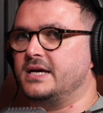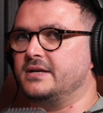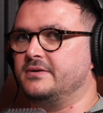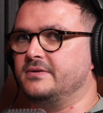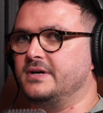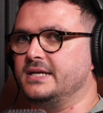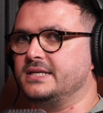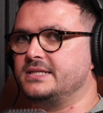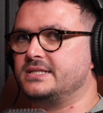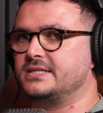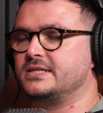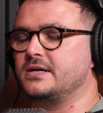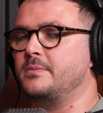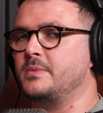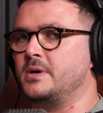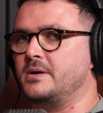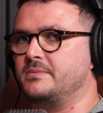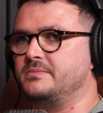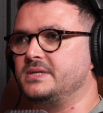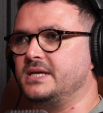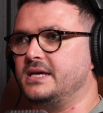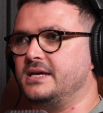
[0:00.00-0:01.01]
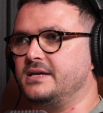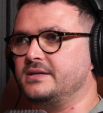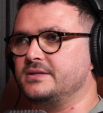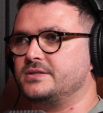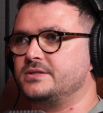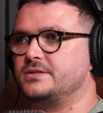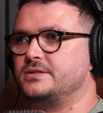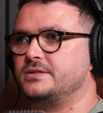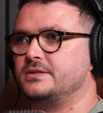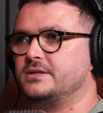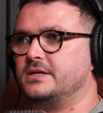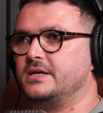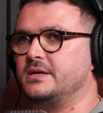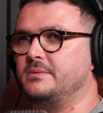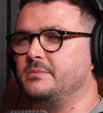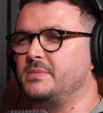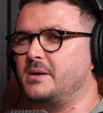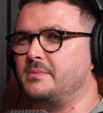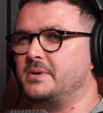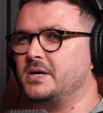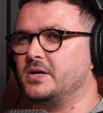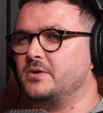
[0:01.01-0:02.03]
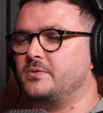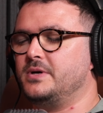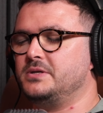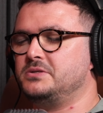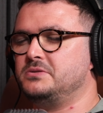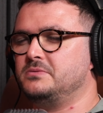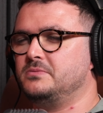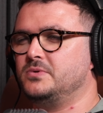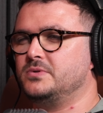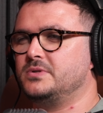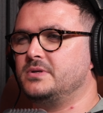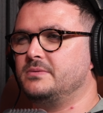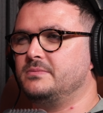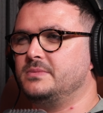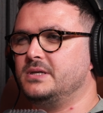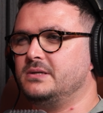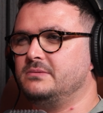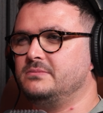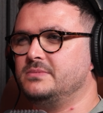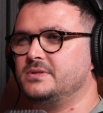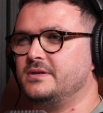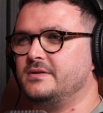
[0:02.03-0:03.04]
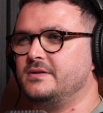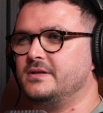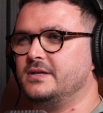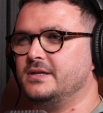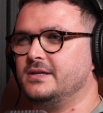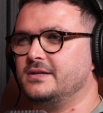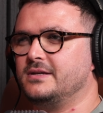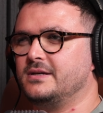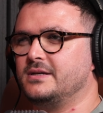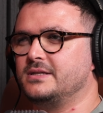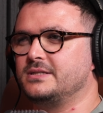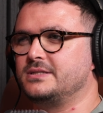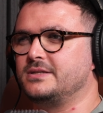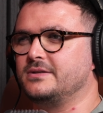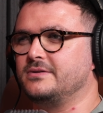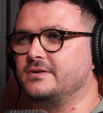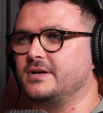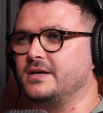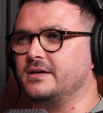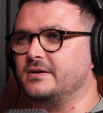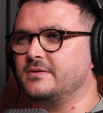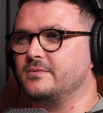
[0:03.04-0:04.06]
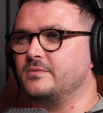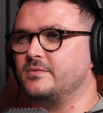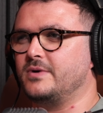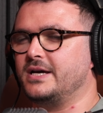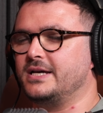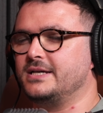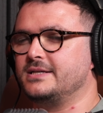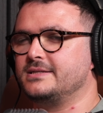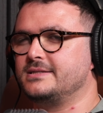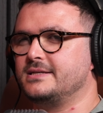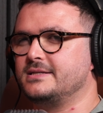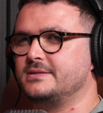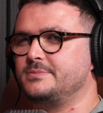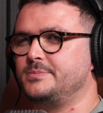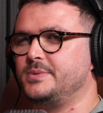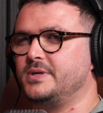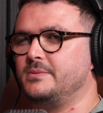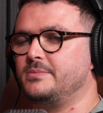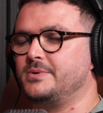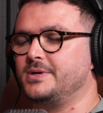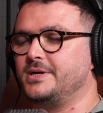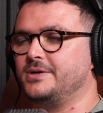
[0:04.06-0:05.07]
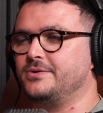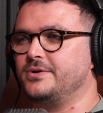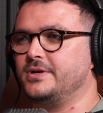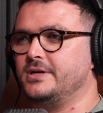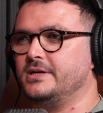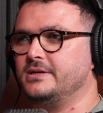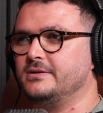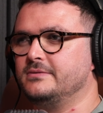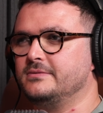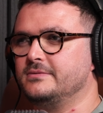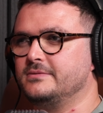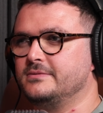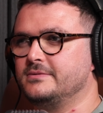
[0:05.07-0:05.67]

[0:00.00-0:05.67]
And like some updates can be a bit questionable sometimes, I think, as to like, why has this been a priority?